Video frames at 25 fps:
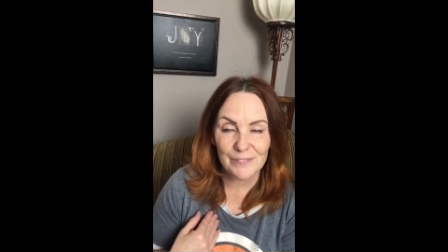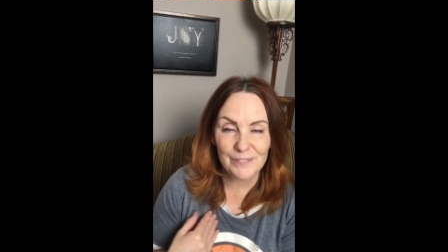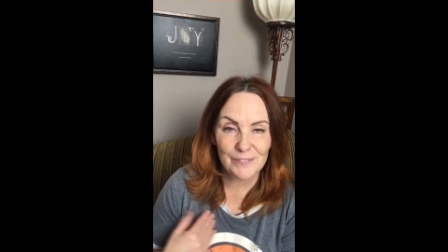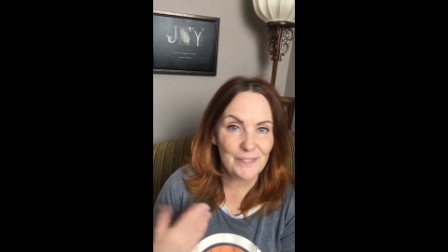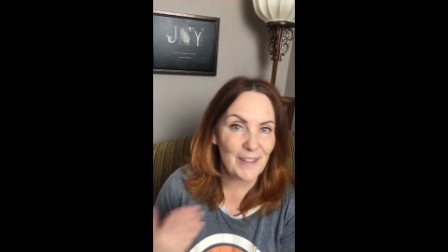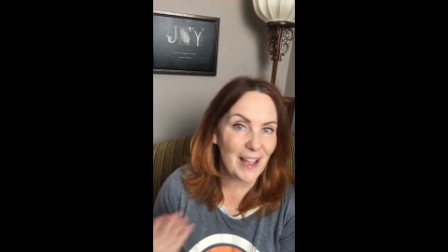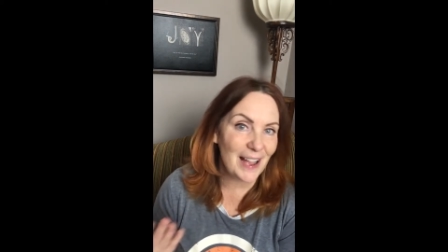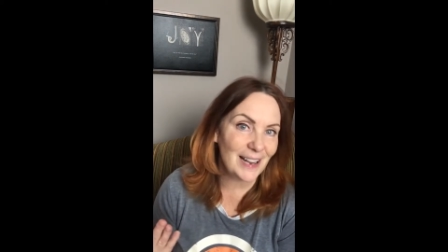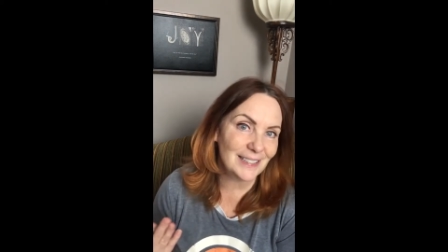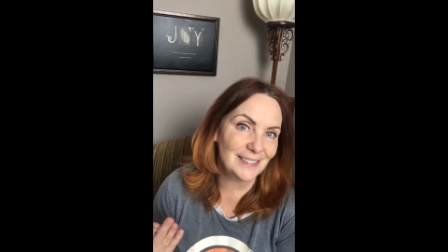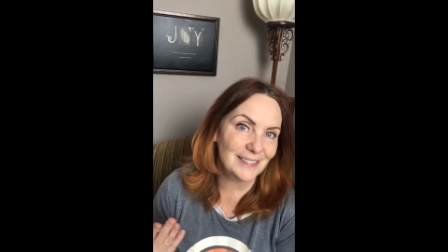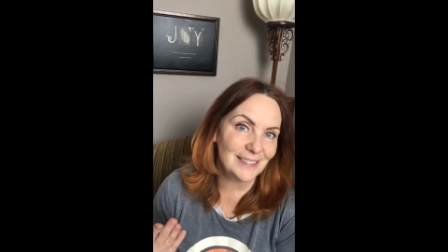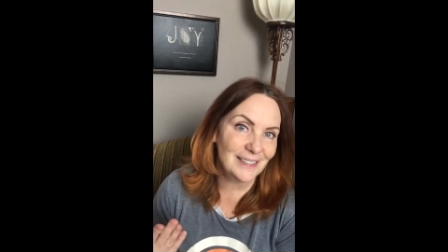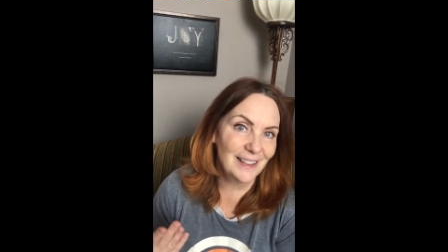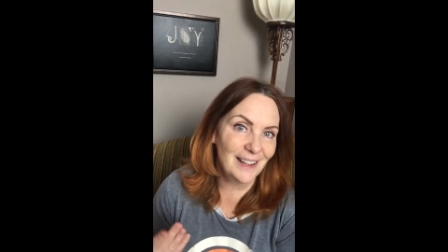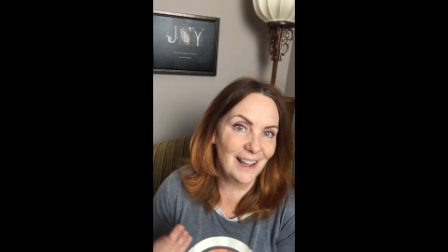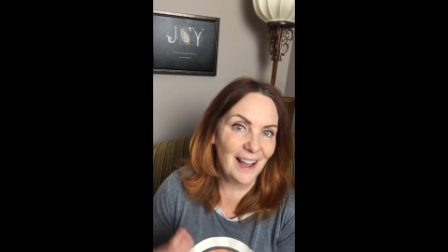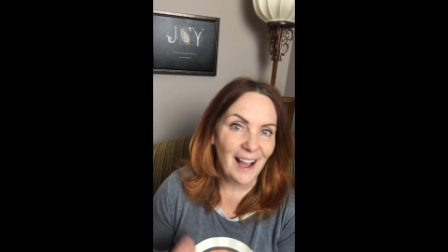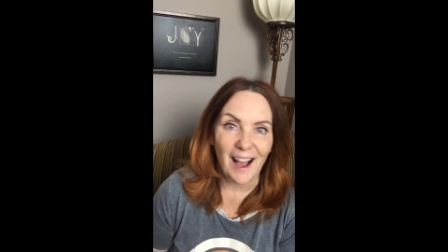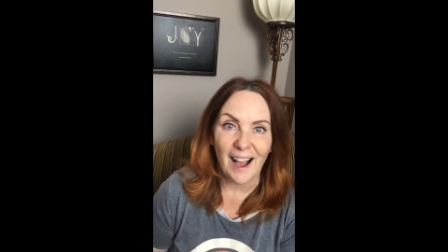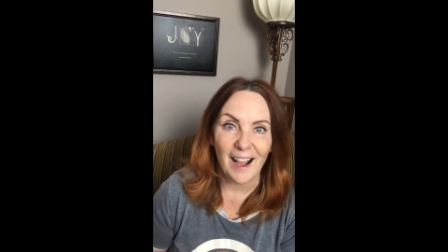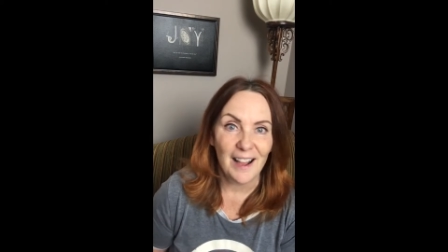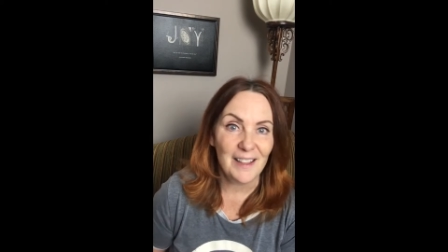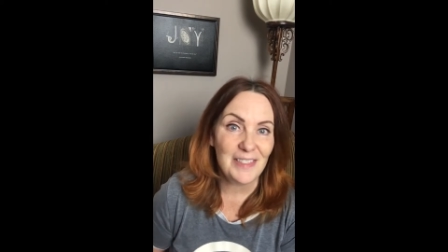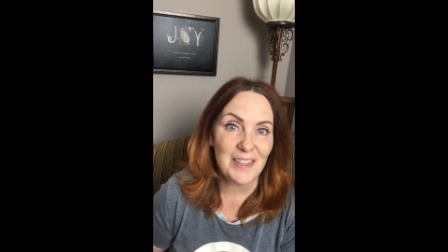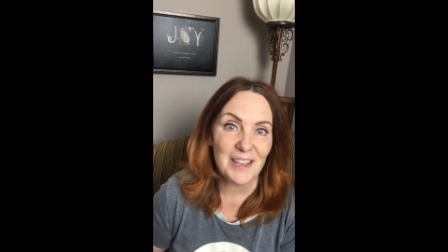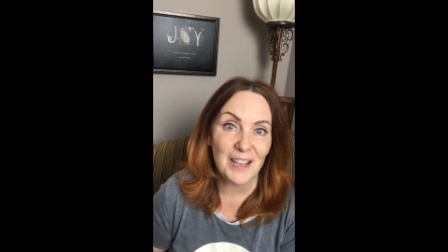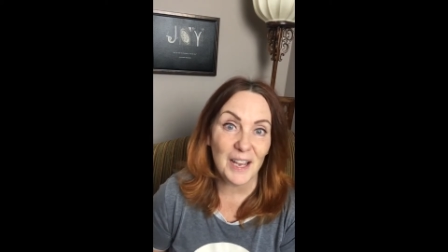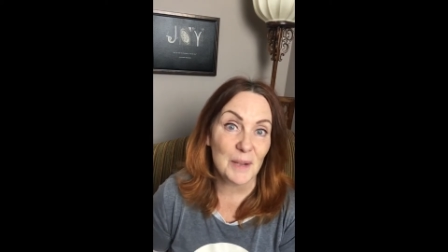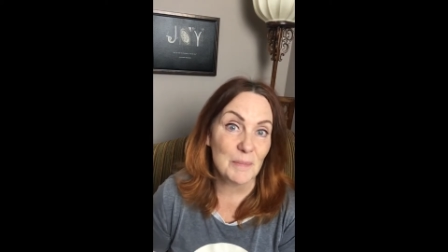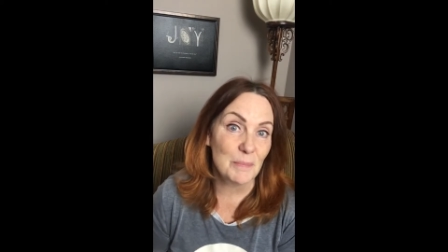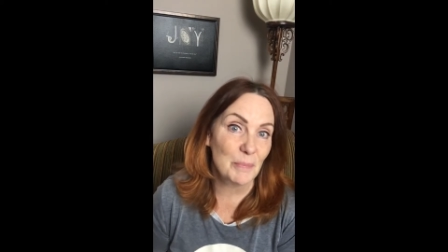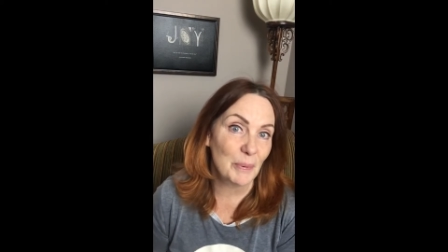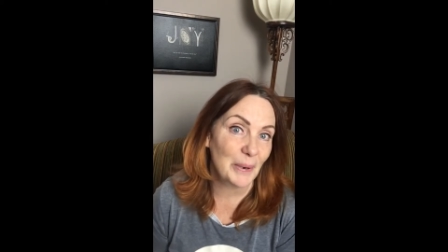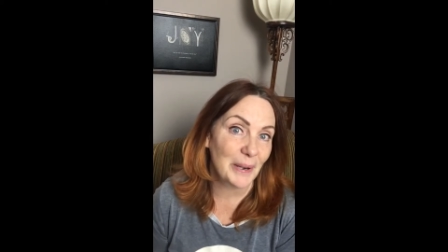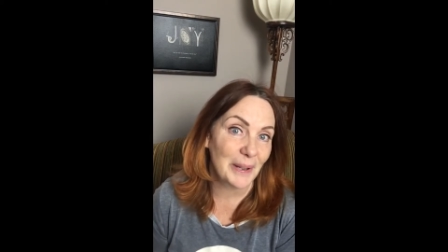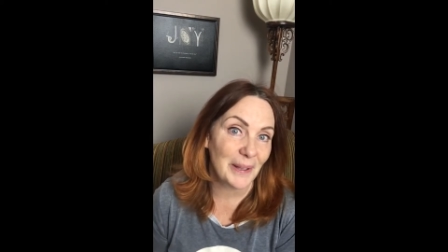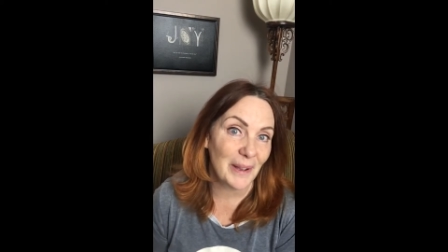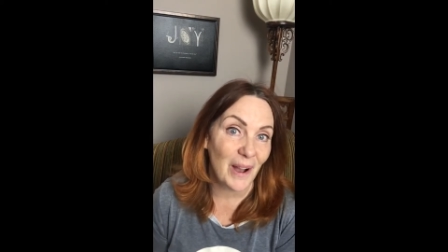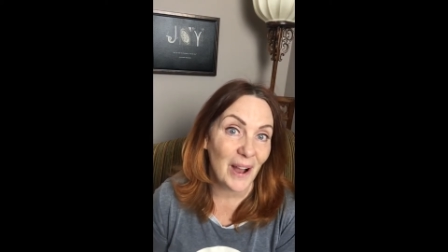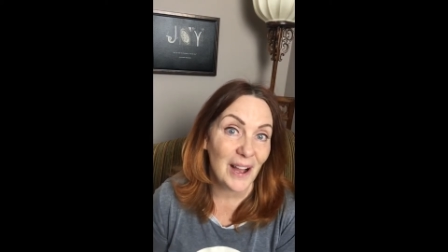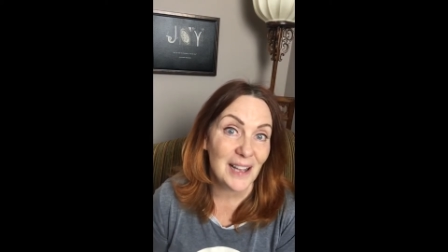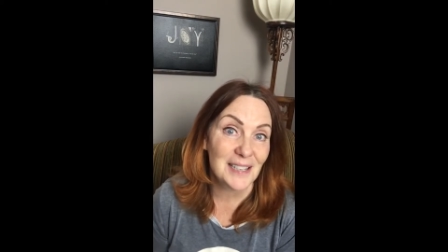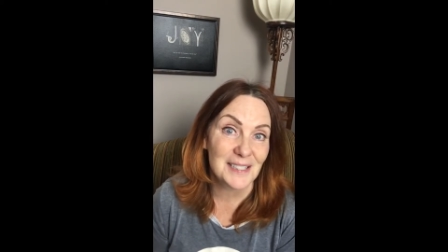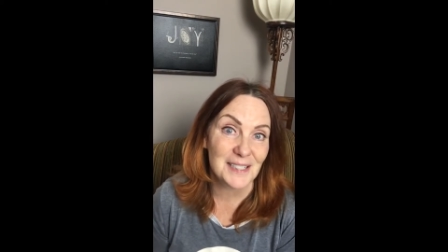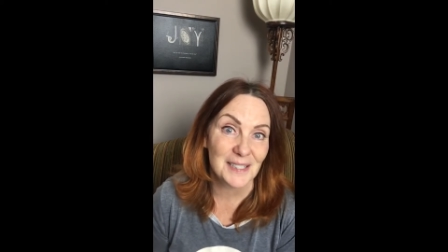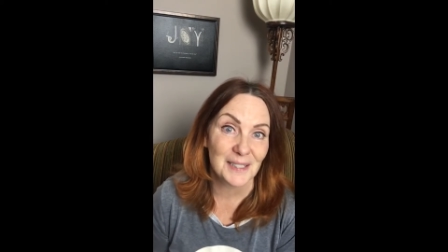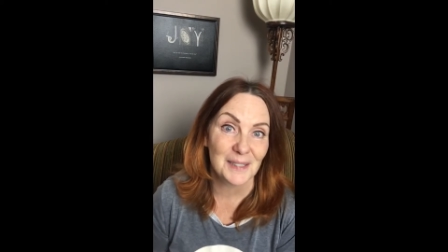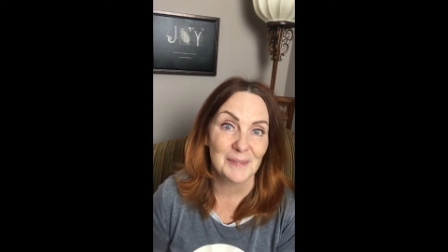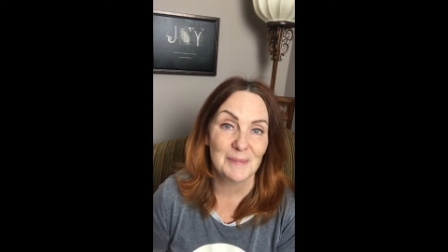In fact, I think I'm pretty
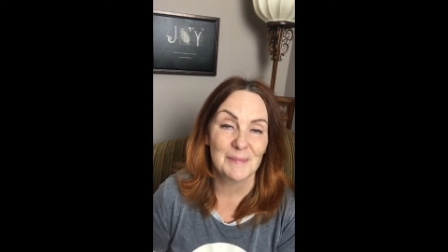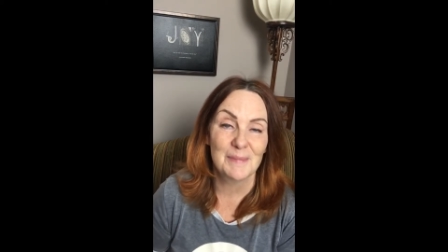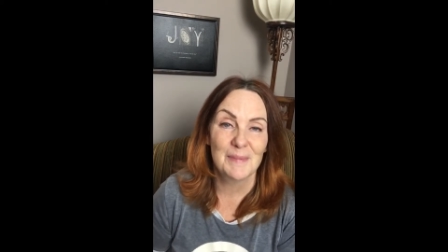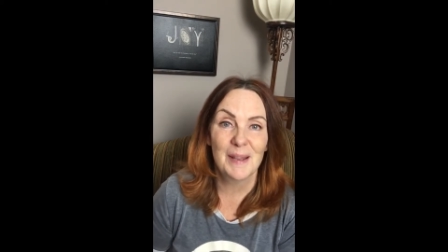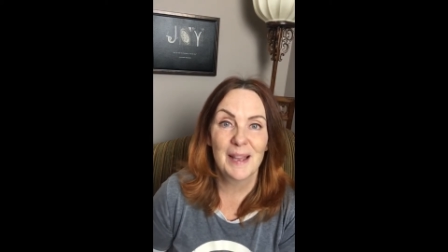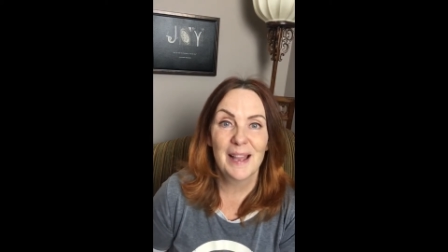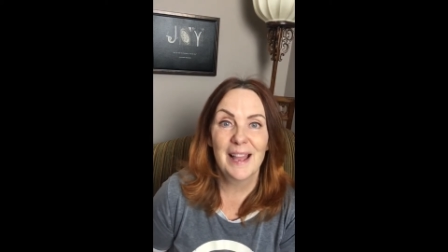awesome.